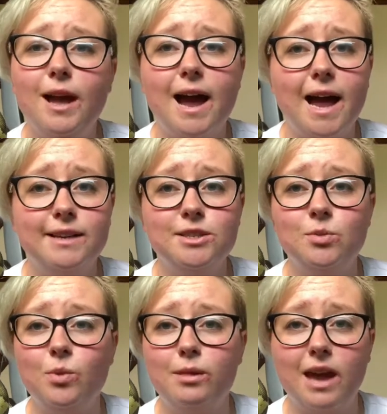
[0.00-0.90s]
And
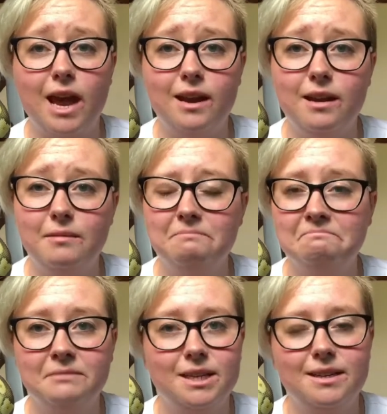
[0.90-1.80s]
within
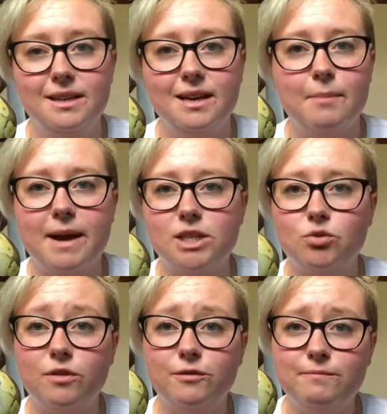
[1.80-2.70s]
a
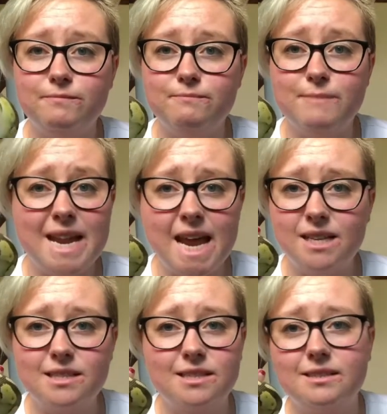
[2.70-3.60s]
matter of
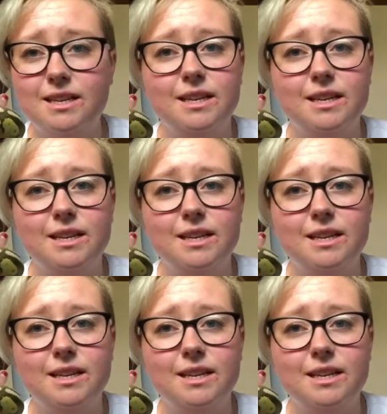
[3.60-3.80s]
minutes,